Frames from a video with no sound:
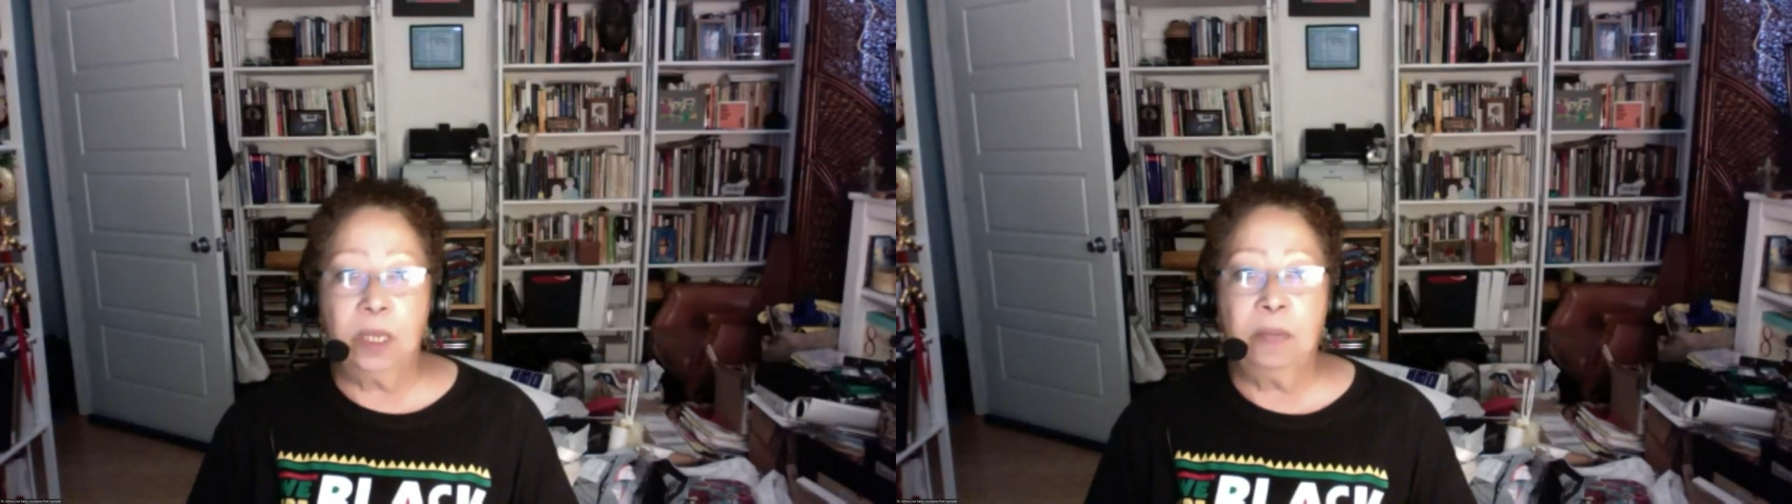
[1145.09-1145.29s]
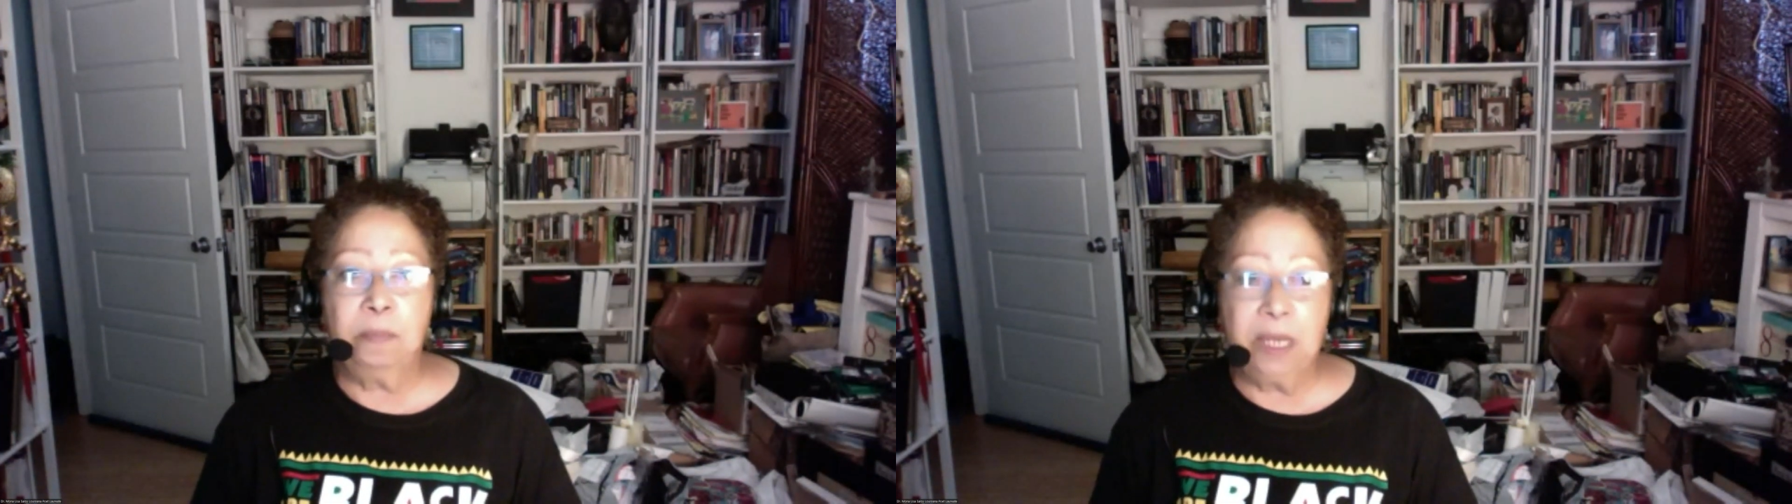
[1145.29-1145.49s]

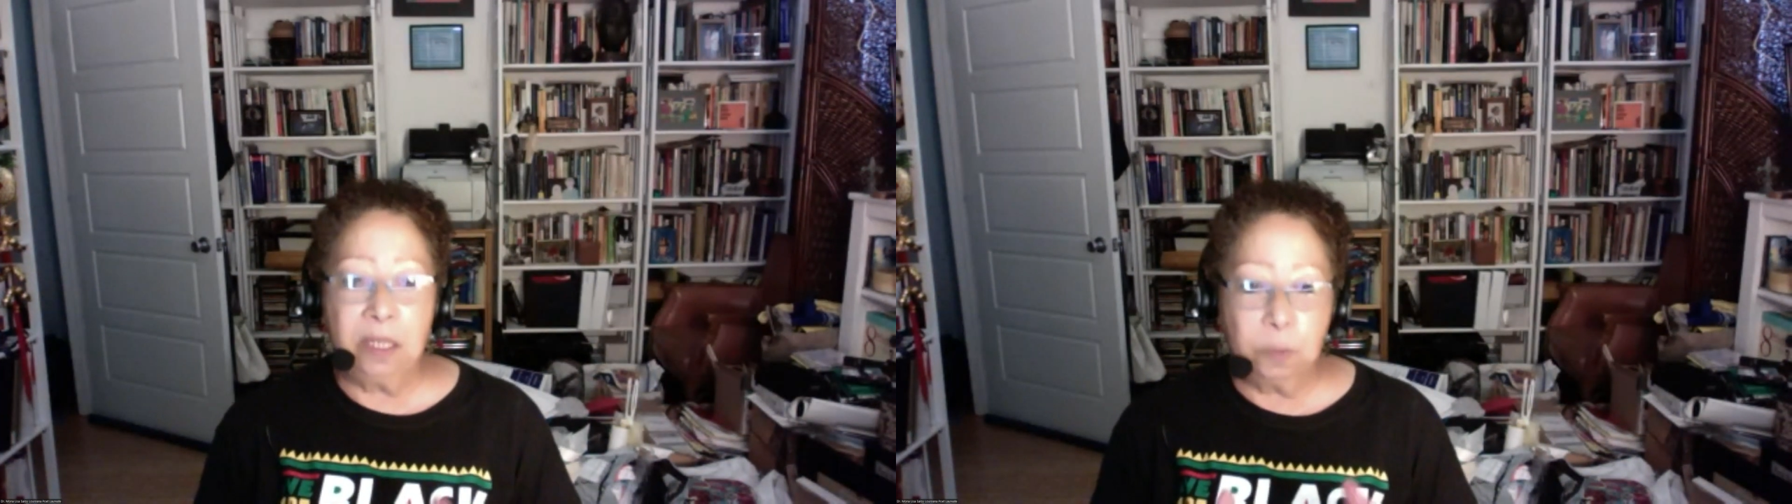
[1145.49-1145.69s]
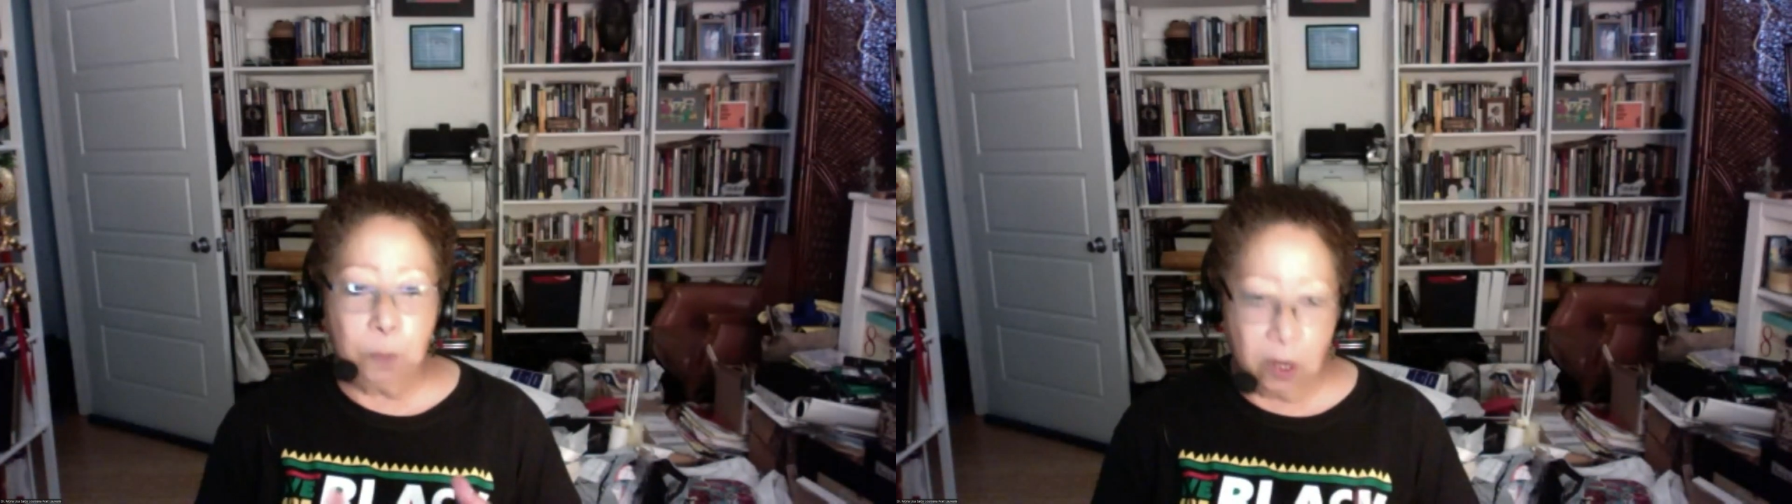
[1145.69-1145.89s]
it
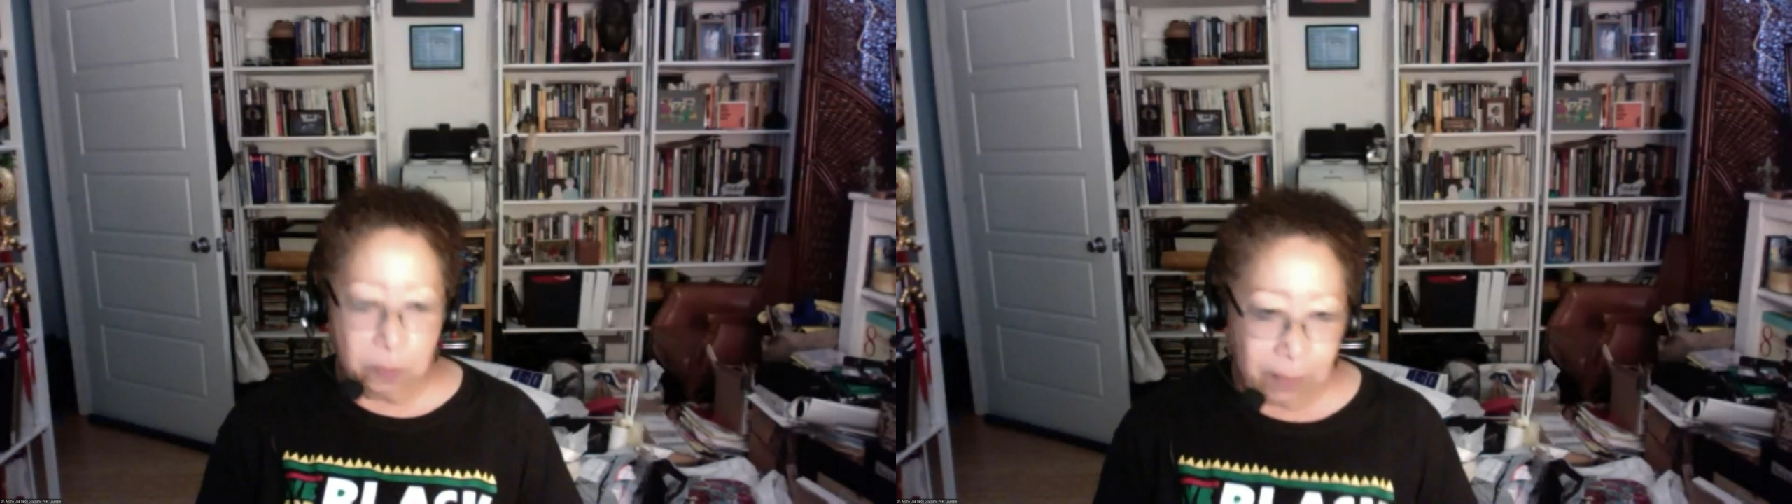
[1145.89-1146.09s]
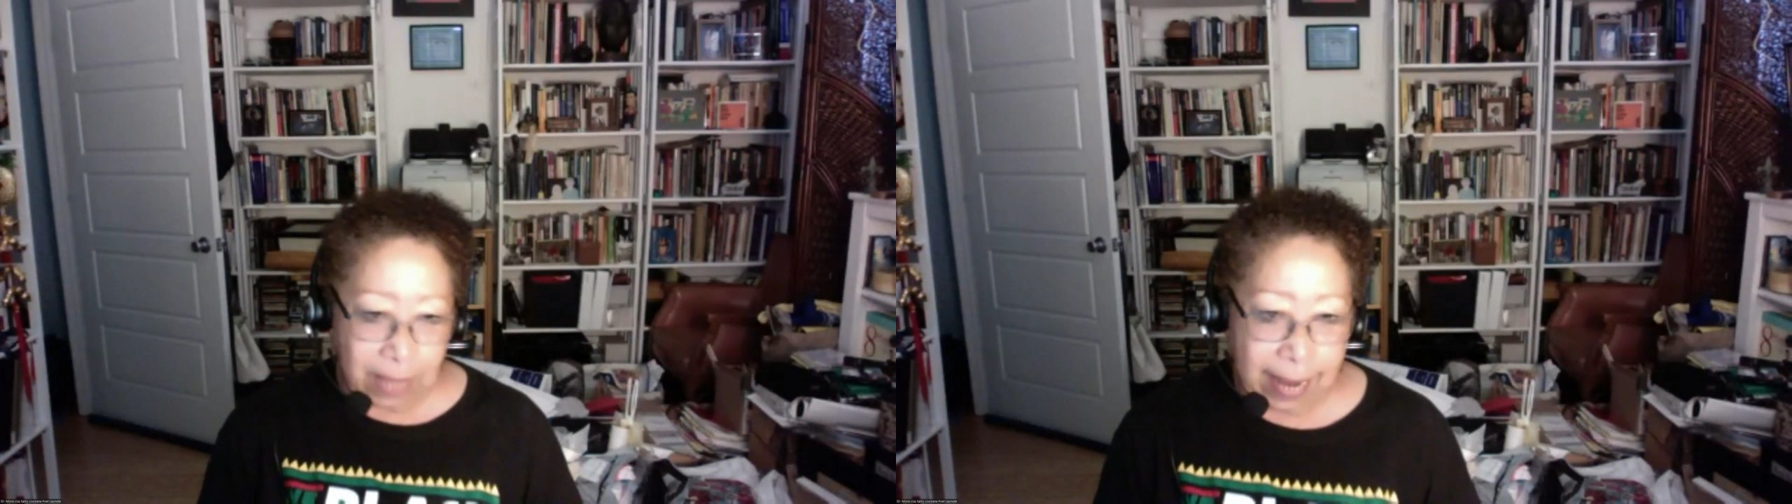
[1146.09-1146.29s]
means part
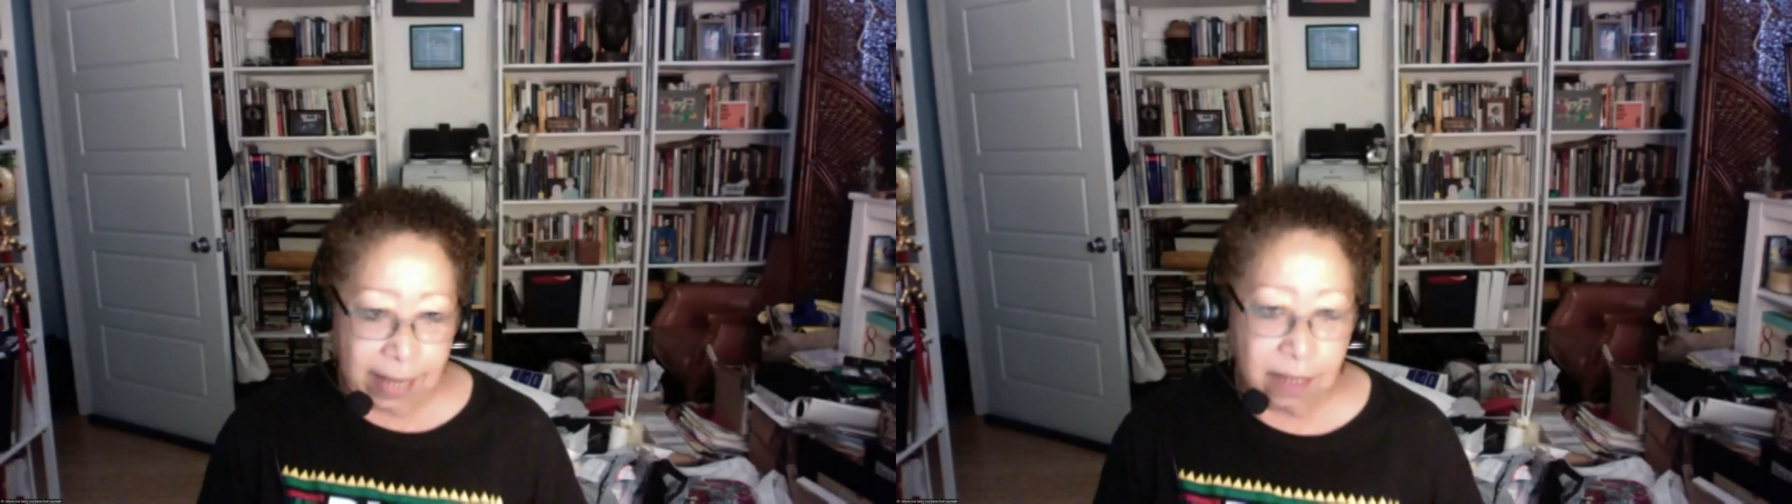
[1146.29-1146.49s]
Black,